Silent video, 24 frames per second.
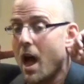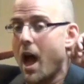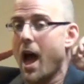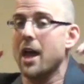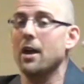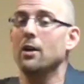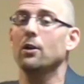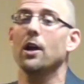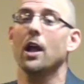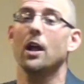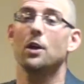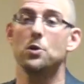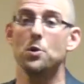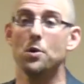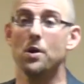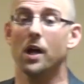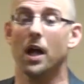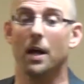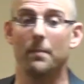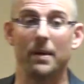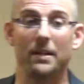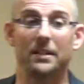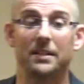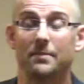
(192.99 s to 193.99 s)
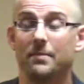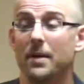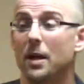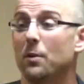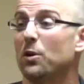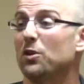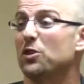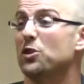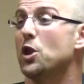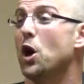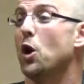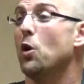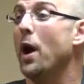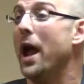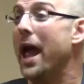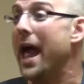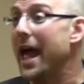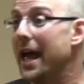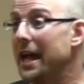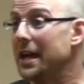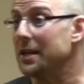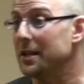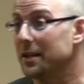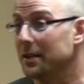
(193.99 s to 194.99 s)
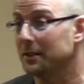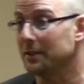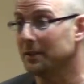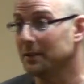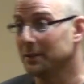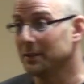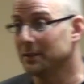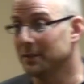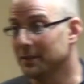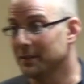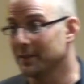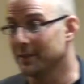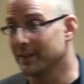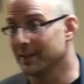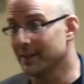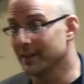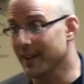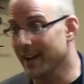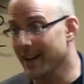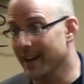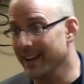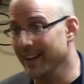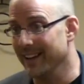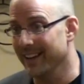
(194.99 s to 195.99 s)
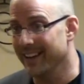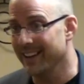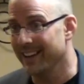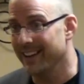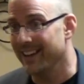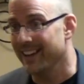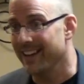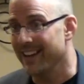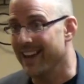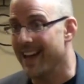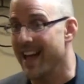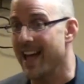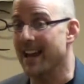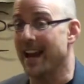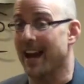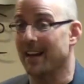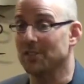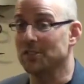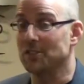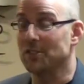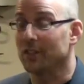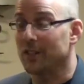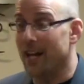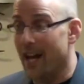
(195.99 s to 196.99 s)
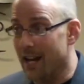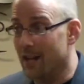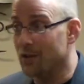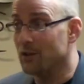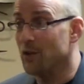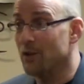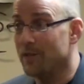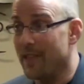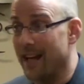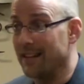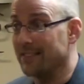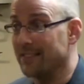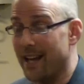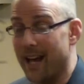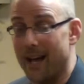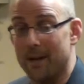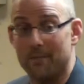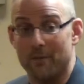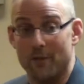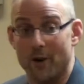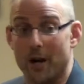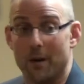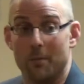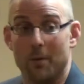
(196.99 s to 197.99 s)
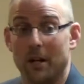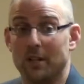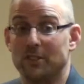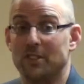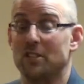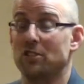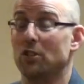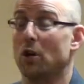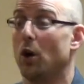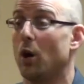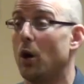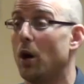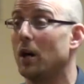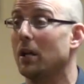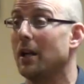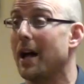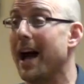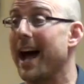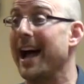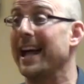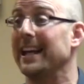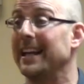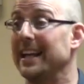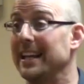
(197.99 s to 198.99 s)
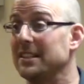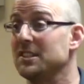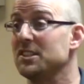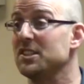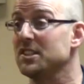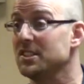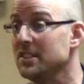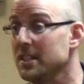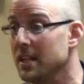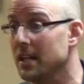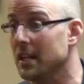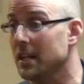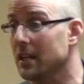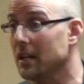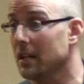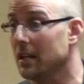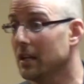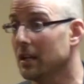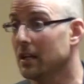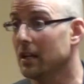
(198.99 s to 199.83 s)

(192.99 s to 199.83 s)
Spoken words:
I don't care. You can come into me with no head, okay? And I've still got to do that top vertebra because it's all I can see.